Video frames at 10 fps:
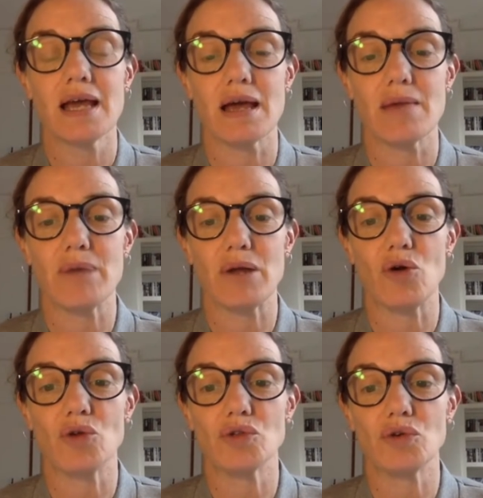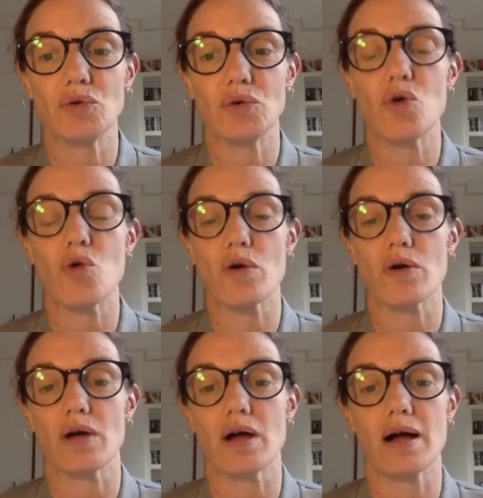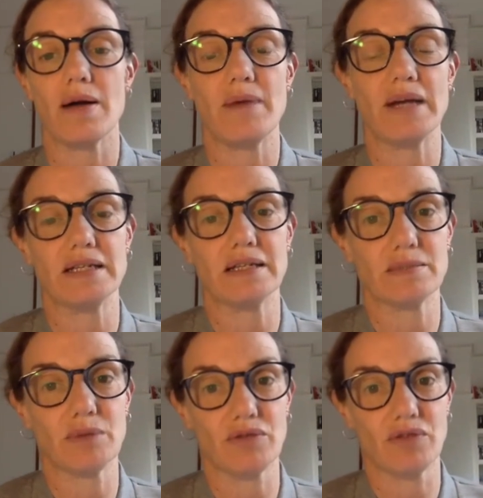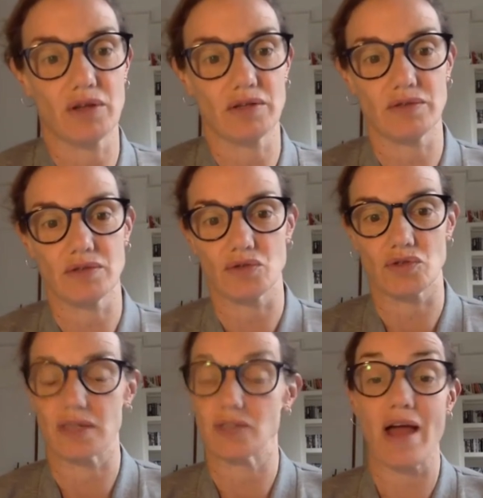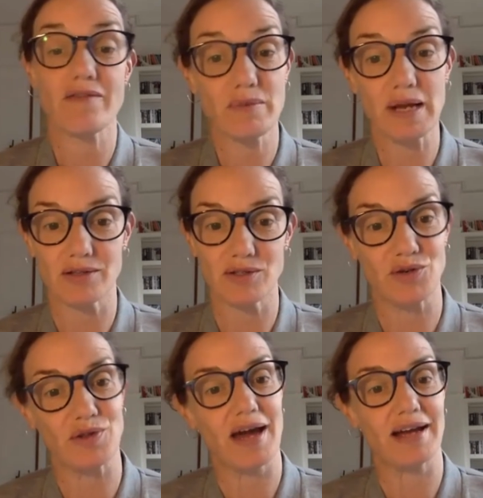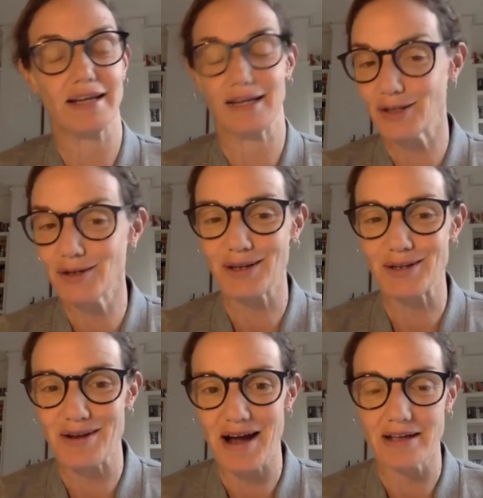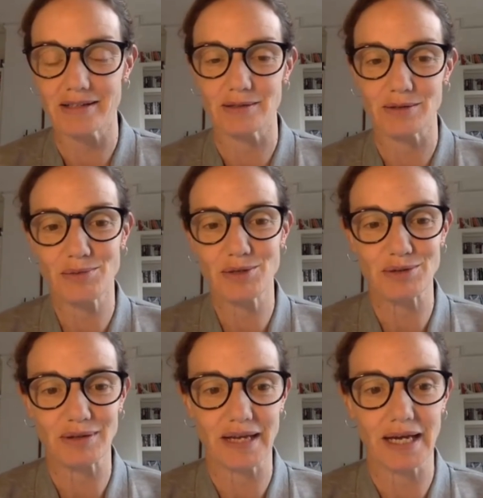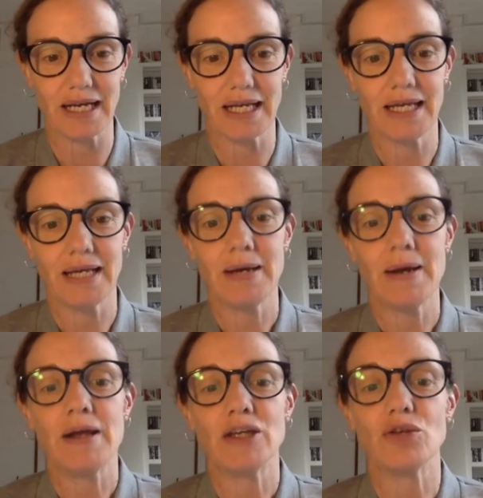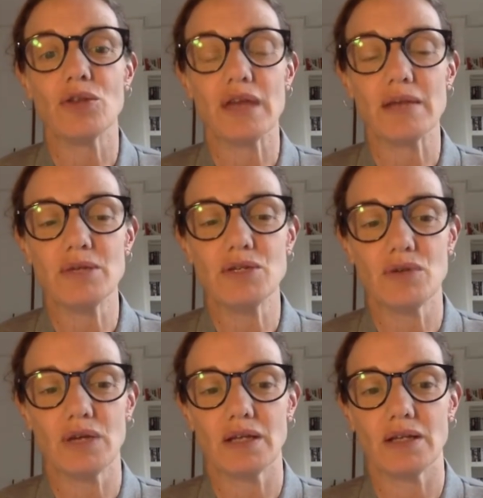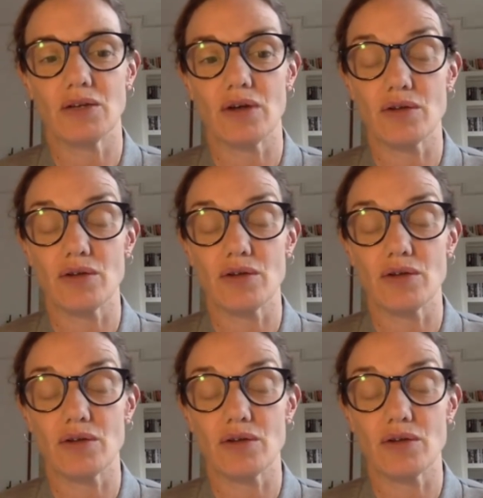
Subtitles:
but also core ideas about the philosophy of social science. So everybody has to do that, including you guys, so you'll be doing that. You'll then be doing your other